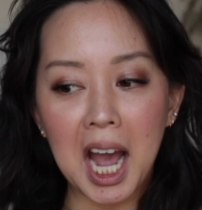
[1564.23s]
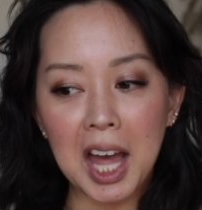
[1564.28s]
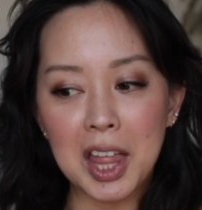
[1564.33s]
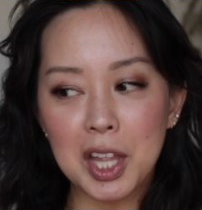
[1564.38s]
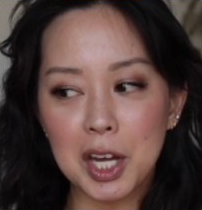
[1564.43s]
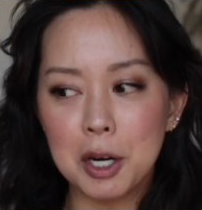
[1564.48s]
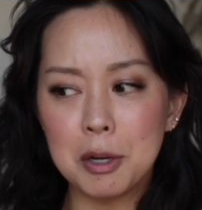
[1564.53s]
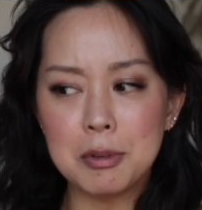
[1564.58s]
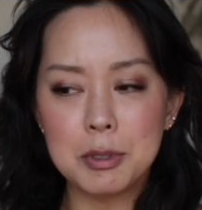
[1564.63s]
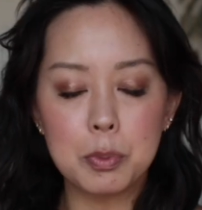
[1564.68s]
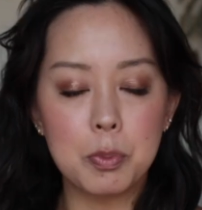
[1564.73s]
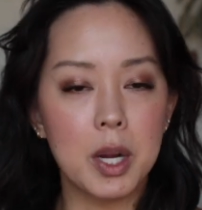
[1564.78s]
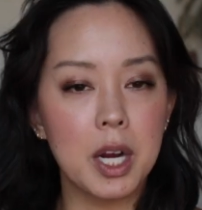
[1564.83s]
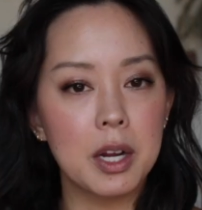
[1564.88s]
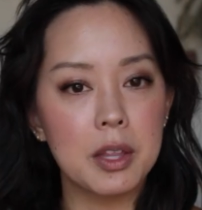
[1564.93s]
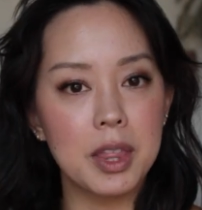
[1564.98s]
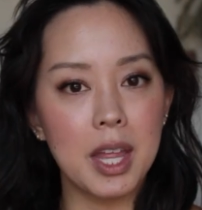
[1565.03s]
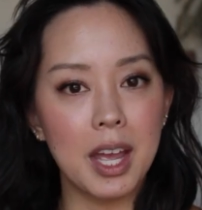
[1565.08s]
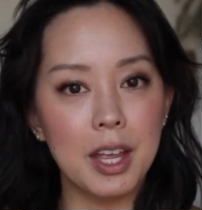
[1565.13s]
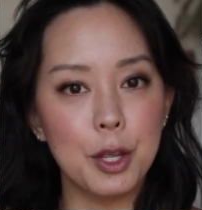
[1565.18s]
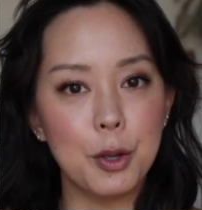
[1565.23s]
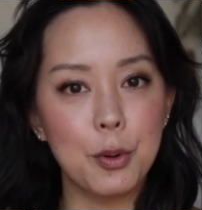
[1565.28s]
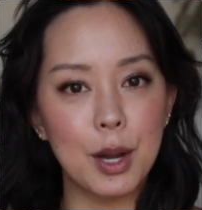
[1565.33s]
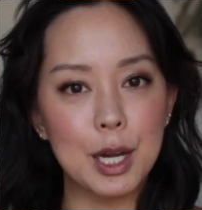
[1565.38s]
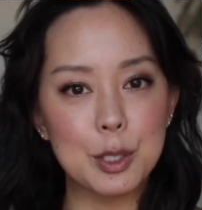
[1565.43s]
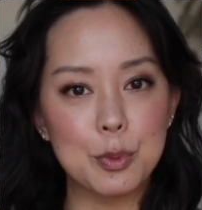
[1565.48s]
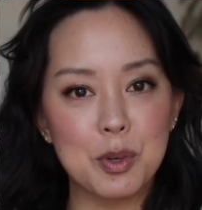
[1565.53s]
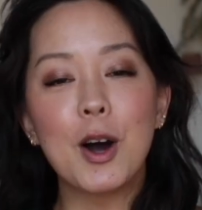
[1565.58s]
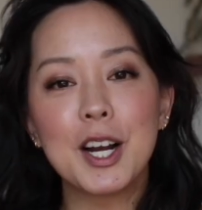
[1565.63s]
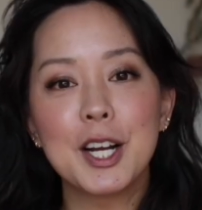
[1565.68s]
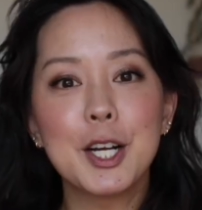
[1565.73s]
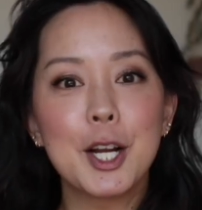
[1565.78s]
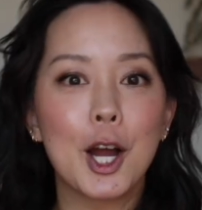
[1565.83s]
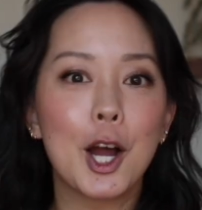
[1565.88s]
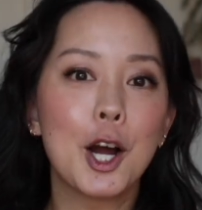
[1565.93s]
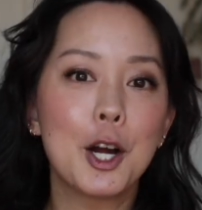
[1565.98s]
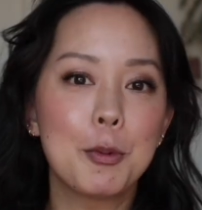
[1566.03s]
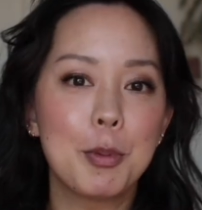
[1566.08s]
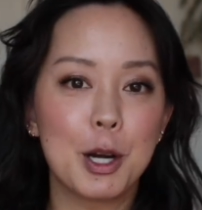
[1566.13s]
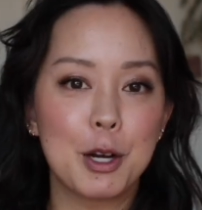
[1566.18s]
I thought it was weird that you guys wanted a
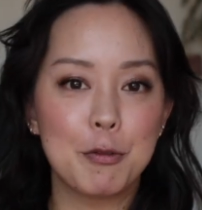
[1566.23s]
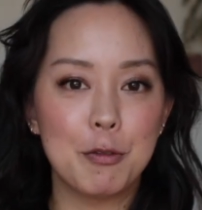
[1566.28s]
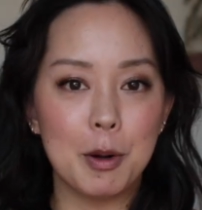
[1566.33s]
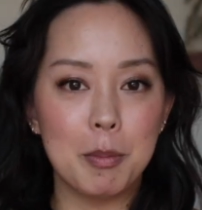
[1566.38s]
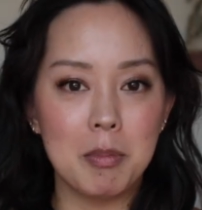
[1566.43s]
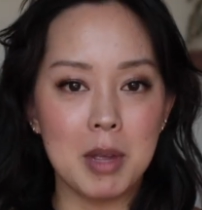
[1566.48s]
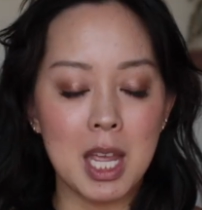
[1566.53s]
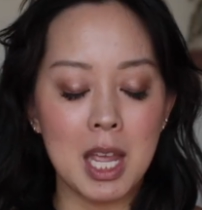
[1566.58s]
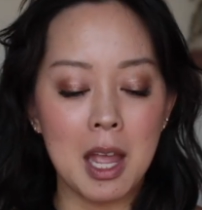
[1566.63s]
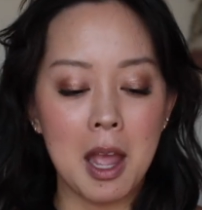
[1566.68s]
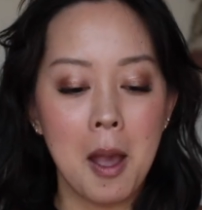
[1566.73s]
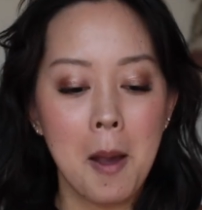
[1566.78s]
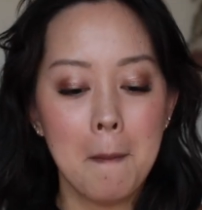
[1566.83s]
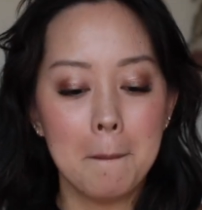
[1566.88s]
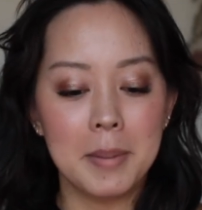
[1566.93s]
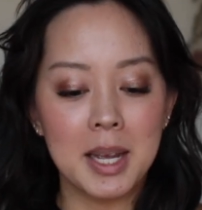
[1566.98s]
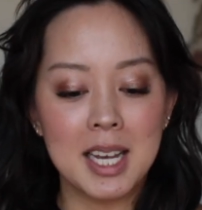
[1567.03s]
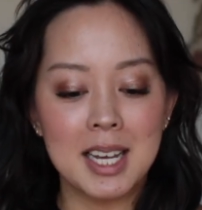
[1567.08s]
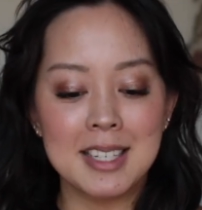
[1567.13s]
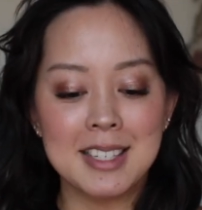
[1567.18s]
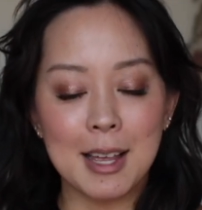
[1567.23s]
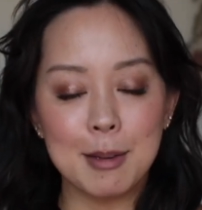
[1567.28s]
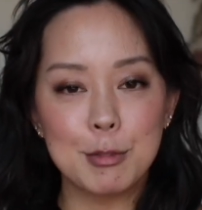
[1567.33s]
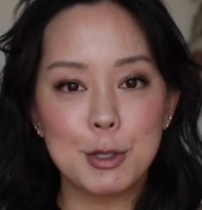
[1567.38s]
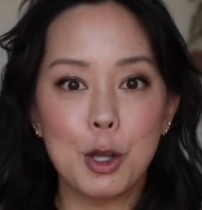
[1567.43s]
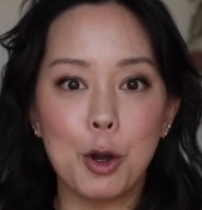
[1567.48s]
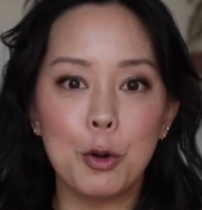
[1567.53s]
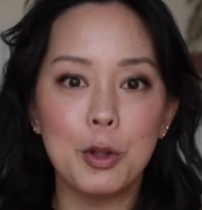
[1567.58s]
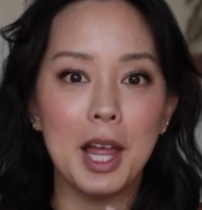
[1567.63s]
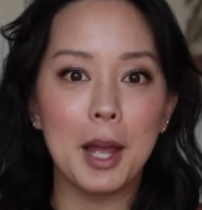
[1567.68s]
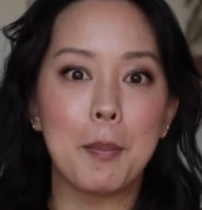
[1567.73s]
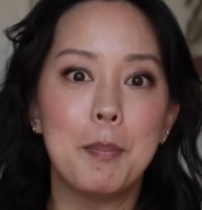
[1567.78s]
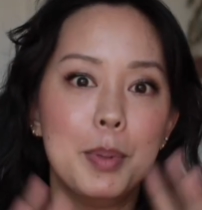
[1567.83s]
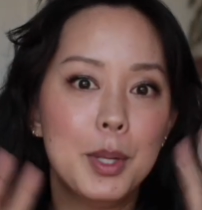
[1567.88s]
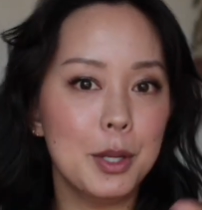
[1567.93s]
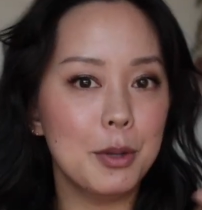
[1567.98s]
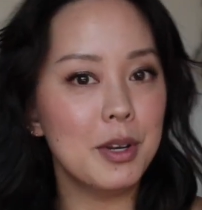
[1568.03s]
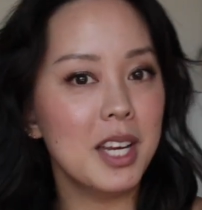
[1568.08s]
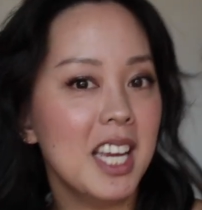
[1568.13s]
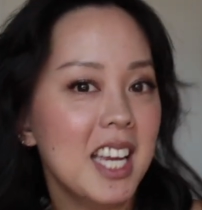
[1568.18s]
cookbook from me because I'm so like
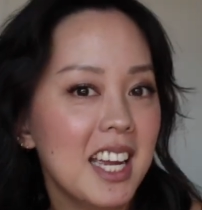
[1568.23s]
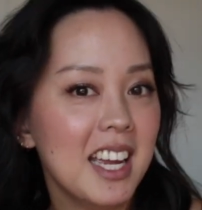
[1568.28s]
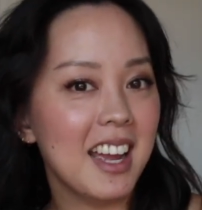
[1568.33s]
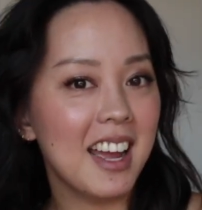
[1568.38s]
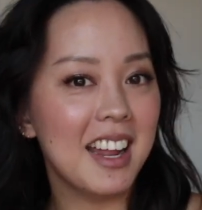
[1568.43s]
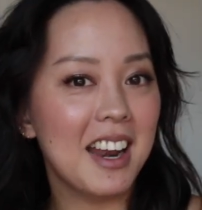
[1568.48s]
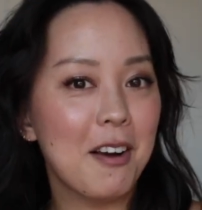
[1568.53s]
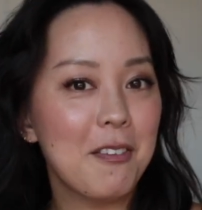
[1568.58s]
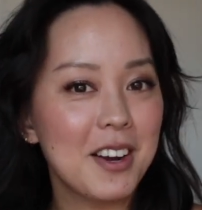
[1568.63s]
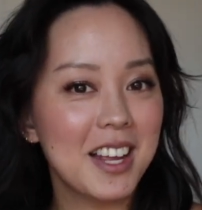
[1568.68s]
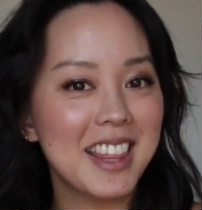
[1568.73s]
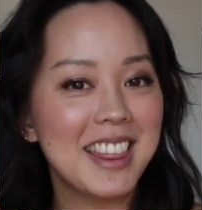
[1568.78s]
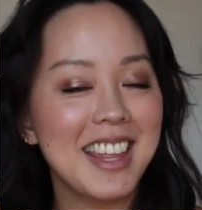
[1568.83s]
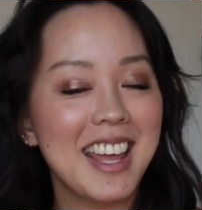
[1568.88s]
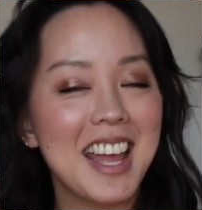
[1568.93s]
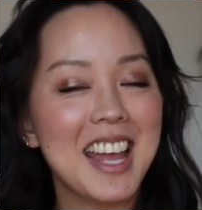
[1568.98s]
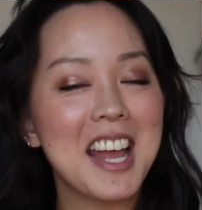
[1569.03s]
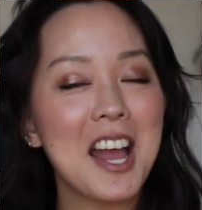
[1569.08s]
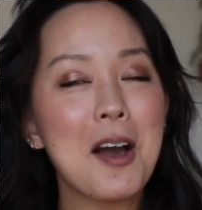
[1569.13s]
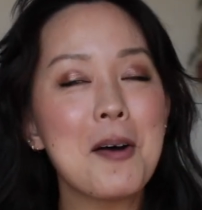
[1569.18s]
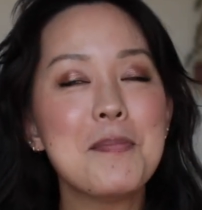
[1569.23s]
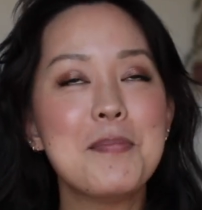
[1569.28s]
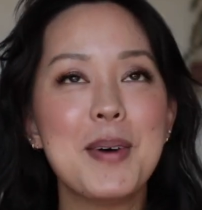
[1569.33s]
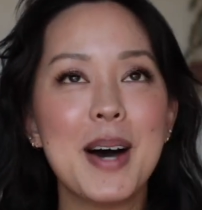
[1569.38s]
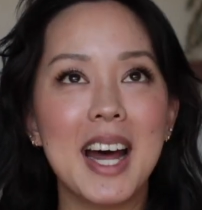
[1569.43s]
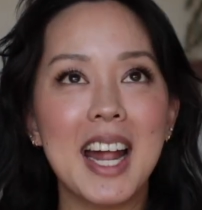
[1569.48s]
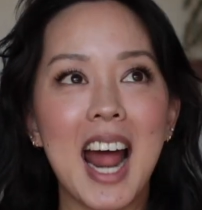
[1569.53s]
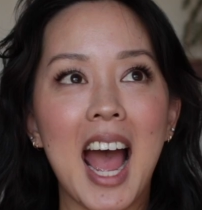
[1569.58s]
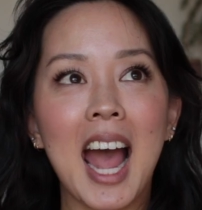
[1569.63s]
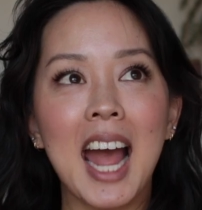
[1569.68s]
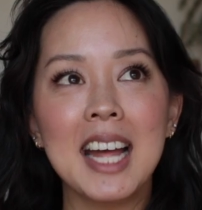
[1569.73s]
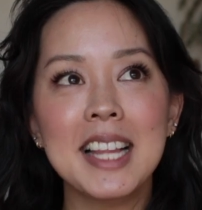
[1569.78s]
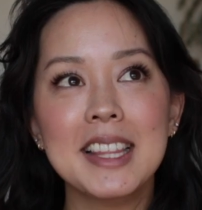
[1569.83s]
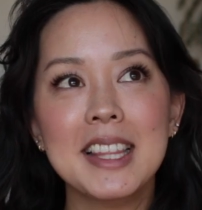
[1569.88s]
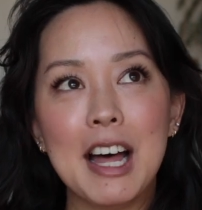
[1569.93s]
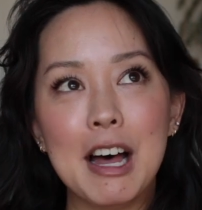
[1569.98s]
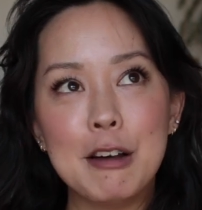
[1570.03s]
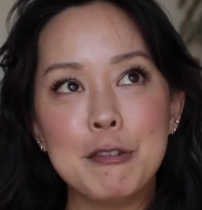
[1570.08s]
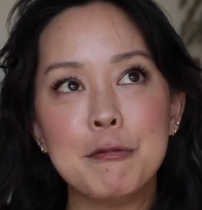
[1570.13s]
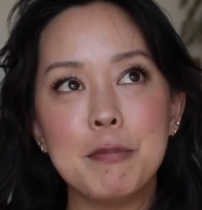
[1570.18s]
beauty and everything, but I
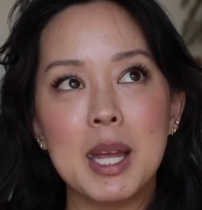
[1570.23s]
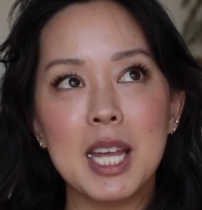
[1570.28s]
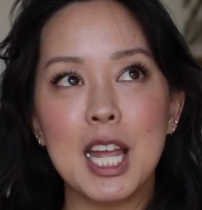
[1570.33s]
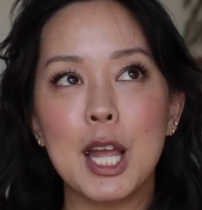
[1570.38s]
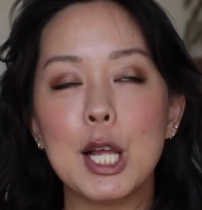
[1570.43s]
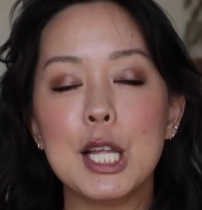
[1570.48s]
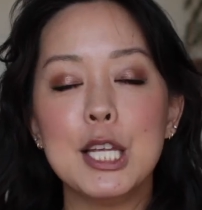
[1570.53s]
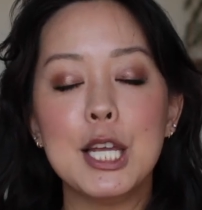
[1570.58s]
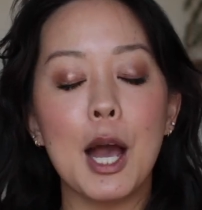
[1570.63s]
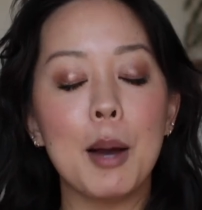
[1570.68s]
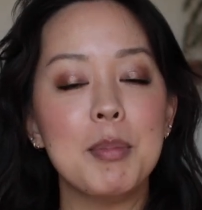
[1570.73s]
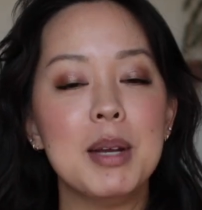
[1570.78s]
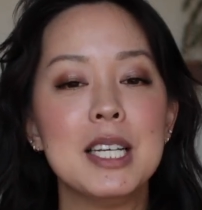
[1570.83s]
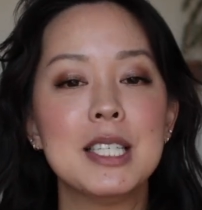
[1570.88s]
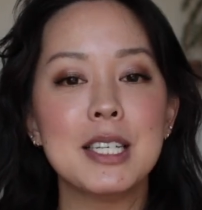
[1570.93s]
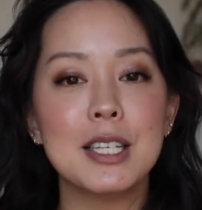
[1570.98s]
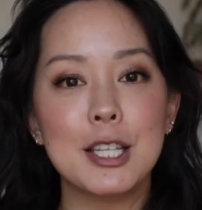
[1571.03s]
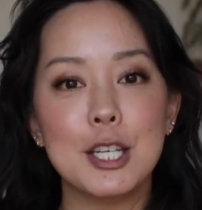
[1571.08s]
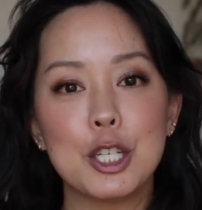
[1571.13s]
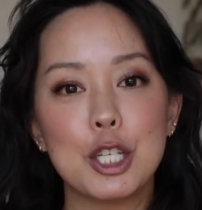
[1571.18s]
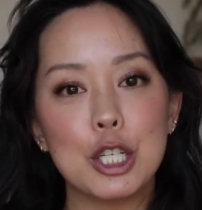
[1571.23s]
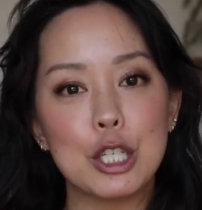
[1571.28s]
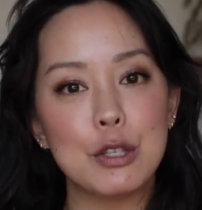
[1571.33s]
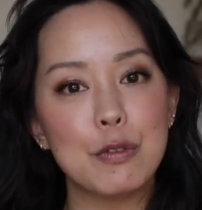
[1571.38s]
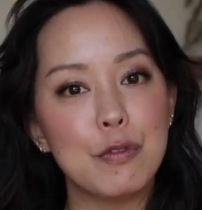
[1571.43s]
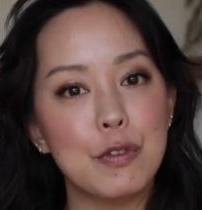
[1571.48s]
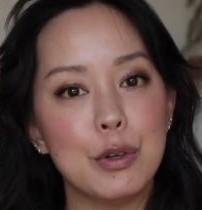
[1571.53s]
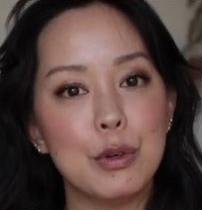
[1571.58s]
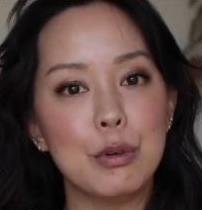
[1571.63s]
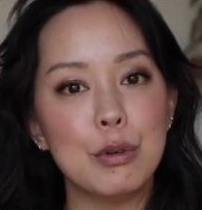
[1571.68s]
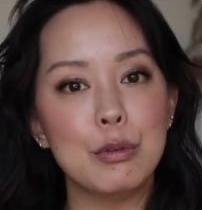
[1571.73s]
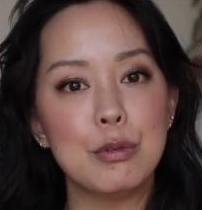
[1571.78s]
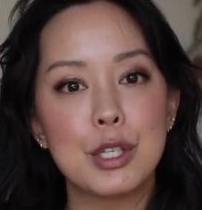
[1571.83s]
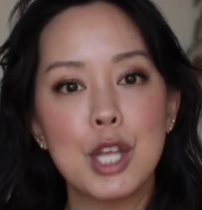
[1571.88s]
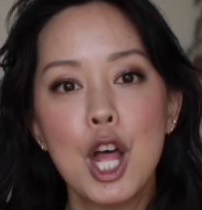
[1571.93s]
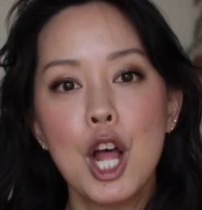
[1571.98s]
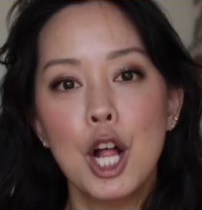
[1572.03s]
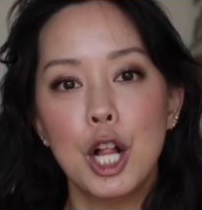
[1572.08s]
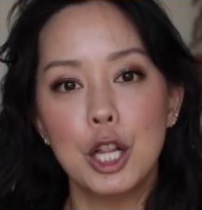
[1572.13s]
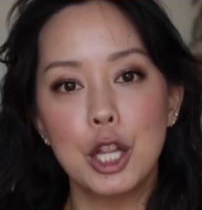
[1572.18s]
love making yummy, delicious foods,